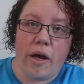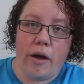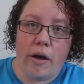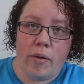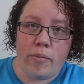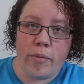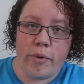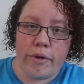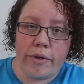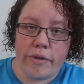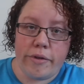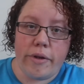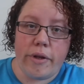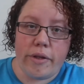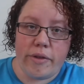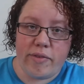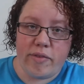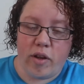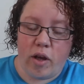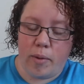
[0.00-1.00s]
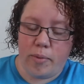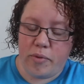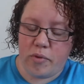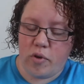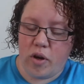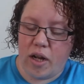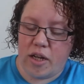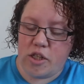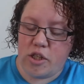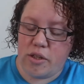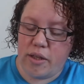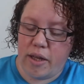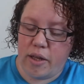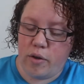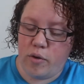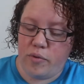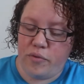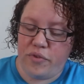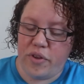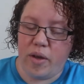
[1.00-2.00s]
I'm going to stop scratching that.
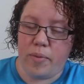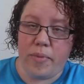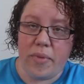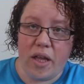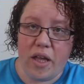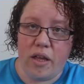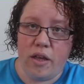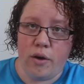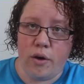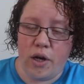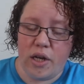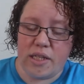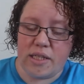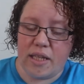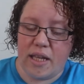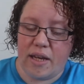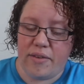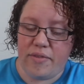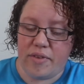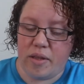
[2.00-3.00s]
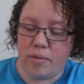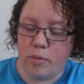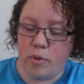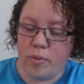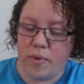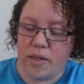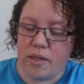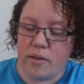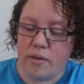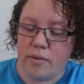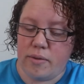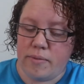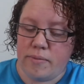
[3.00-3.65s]
Hopefully I'm making you guys laugh at the moment.